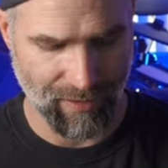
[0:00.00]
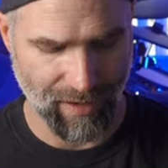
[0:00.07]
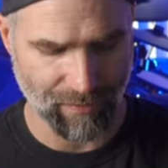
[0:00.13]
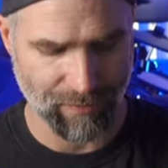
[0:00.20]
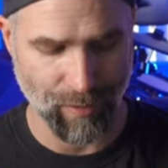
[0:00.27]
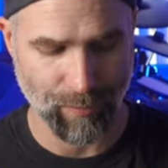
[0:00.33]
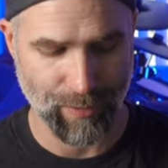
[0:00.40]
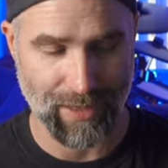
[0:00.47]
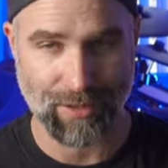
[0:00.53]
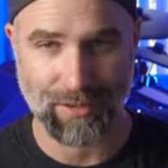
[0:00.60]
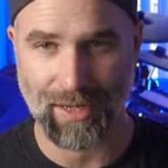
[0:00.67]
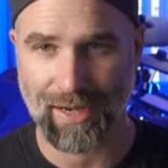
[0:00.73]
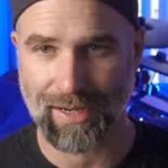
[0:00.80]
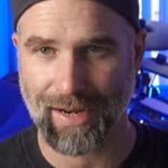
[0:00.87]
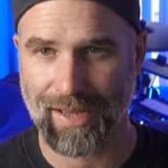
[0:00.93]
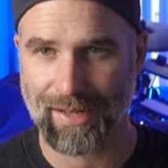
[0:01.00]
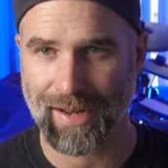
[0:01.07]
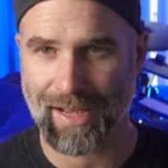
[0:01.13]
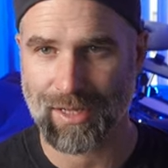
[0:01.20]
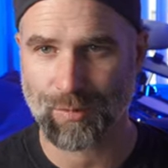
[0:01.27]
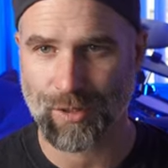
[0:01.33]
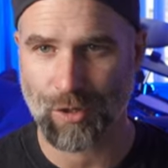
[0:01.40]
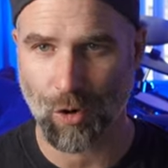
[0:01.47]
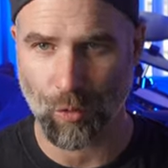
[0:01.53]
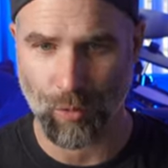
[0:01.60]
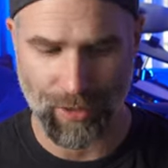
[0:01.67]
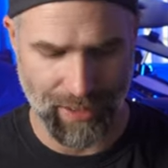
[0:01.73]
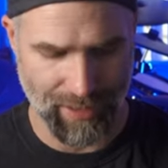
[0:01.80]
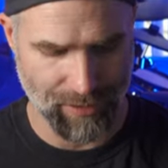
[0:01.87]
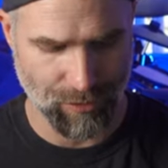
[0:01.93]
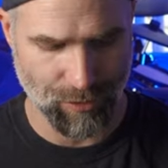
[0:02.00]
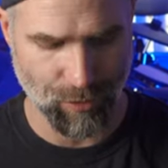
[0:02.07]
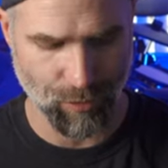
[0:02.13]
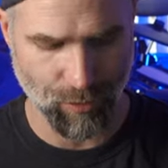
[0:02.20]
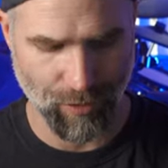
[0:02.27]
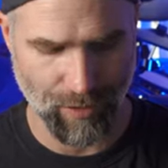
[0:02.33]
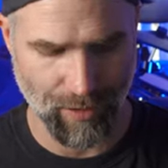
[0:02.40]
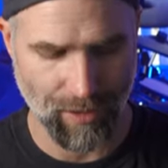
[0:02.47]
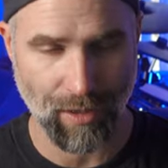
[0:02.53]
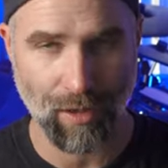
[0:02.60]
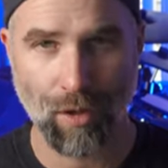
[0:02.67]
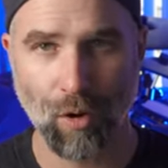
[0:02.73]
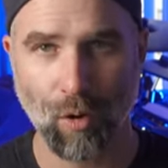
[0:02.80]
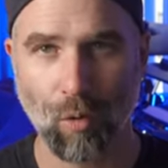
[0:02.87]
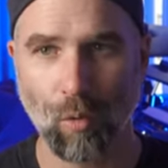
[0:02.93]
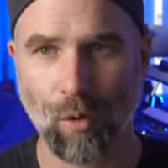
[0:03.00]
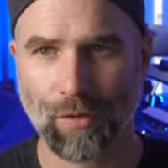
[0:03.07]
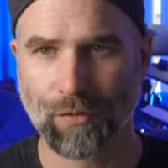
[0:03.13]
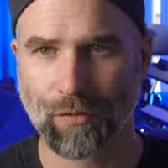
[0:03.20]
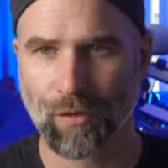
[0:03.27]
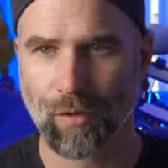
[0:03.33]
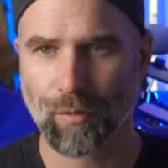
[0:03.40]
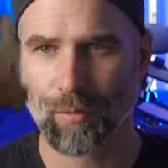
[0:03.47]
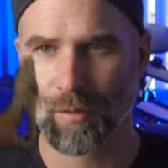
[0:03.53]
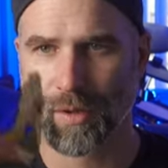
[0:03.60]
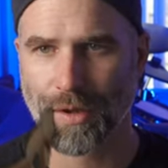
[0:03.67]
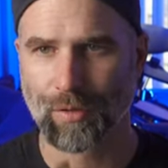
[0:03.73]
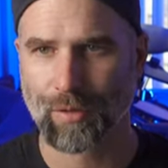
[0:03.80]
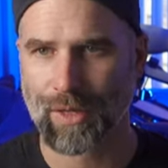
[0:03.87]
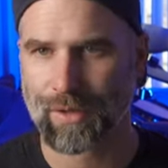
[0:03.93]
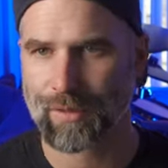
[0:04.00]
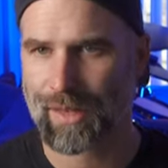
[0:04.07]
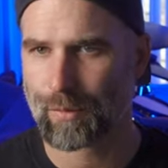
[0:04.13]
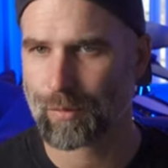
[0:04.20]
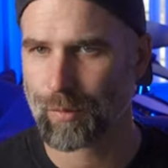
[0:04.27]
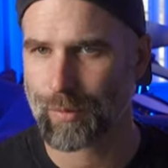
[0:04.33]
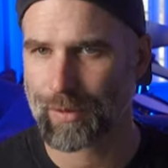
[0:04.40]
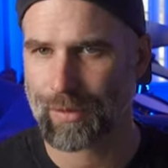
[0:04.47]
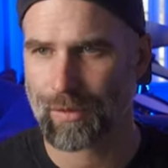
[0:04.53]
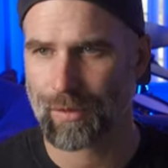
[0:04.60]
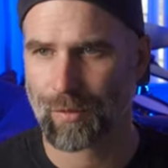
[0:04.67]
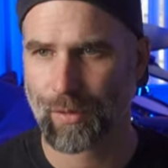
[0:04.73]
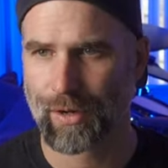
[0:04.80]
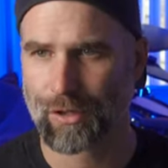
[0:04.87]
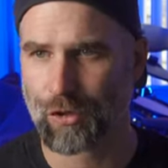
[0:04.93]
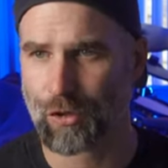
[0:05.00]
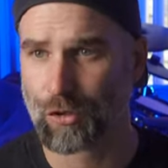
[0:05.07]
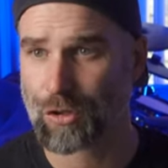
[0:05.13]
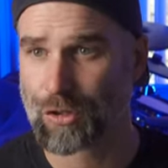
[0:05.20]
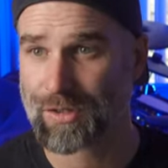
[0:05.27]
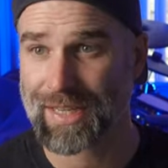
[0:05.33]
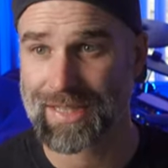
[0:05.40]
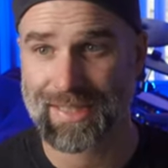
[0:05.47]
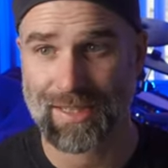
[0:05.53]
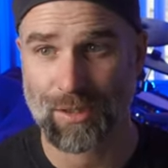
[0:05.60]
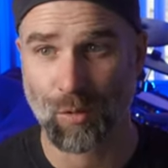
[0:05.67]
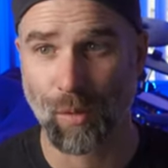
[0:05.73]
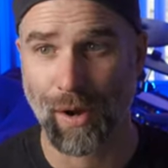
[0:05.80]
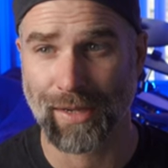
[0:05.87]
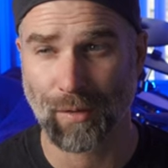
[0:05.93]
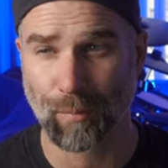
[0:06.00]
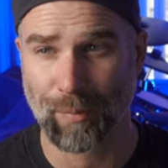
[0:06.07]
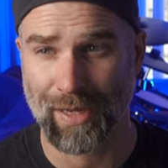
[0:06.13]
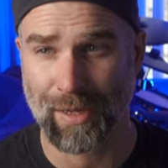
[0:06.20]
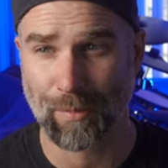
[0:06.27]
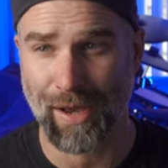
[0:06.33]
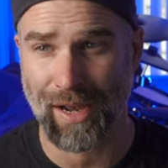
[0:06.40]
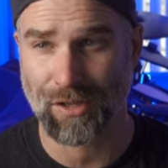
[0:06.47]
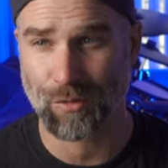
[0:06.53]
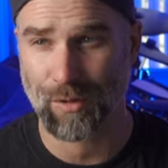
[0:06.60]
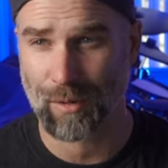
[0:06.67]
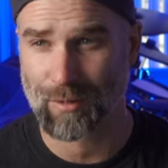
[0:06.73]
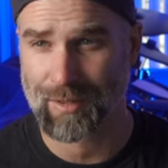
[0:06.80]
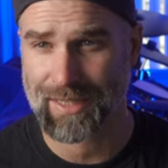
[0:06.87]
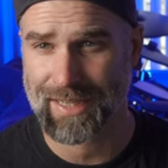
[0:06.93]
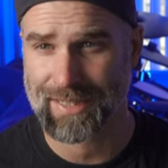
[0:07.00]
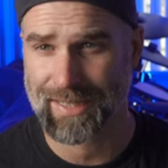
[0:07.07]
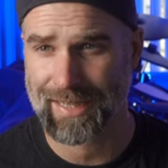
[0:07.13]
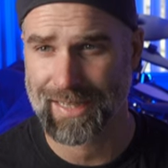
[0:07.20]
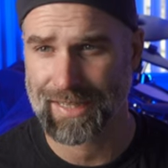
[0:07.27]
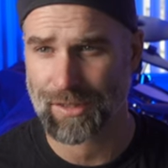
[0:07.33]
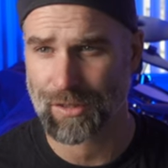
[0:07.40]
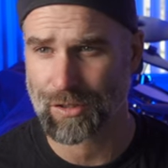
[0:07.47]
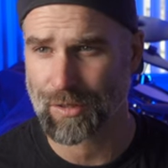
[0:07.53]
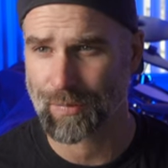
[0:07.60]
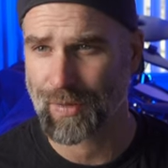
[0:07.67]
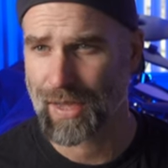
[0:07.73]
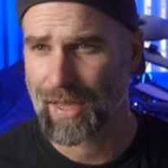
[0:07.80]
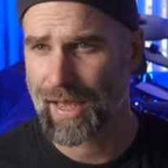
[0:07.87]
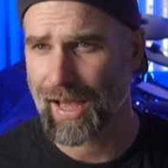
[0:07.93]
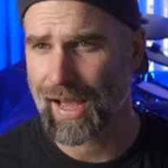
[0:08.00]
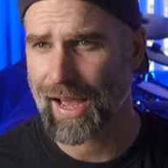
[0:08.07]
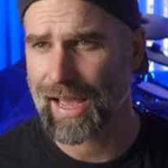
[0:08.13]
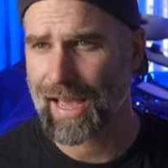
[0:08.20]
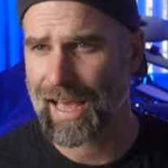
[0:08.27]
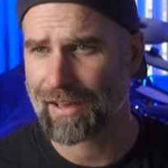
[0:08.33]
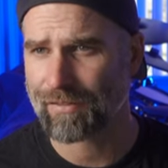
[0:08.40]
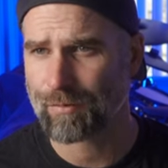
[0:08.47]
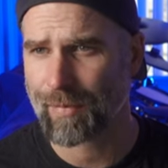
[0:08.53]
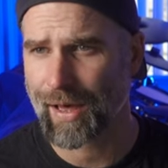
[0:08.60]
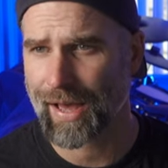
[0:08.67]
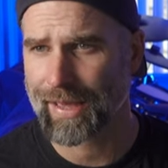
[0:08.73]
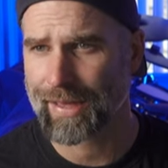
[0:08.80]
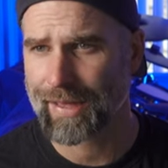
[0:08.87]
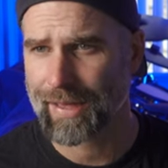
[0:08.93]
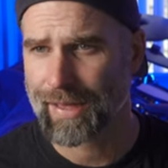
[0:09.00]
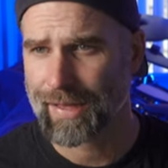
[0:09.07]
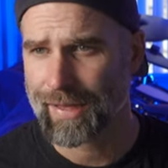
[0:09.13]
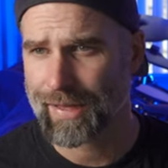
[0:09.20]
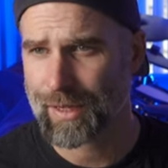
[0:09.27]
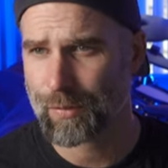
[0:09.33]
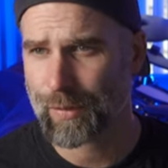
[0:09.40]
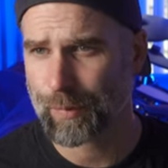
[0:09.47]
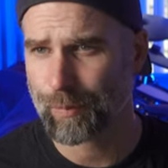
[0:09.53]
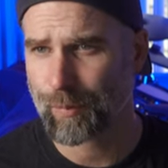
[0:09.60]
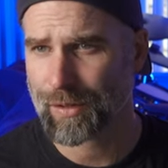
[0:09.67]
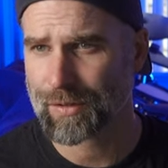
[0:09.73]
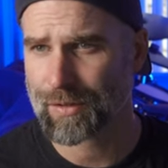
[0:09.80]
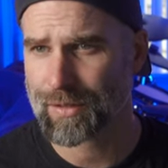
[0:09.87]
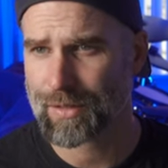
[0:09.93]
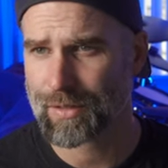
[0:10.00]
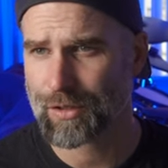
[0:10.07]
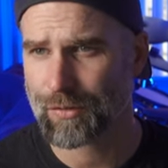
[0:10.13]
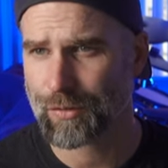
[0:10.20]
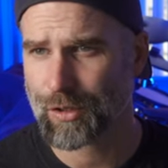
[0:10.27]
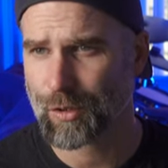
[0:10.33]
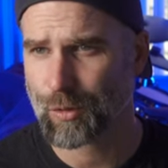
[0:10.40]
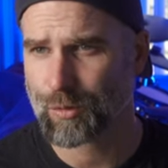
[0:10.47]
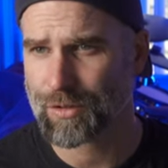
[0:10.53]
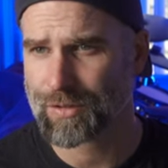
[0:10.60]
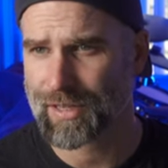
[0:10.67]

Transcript: love that beer style, and as we're going into the autumn, I think that will be very good because this is quite a big batch, around sixty liters. I have my equipment, the Guten